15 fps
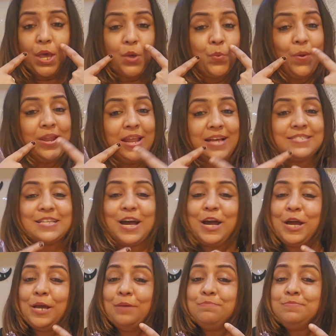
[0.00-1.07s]
Even as I
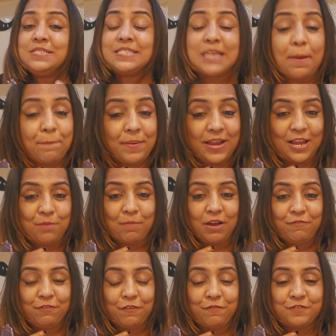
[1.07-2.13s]
am stepping in my
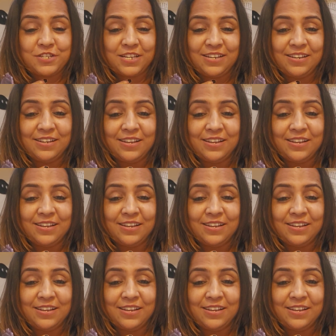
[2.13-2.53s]
50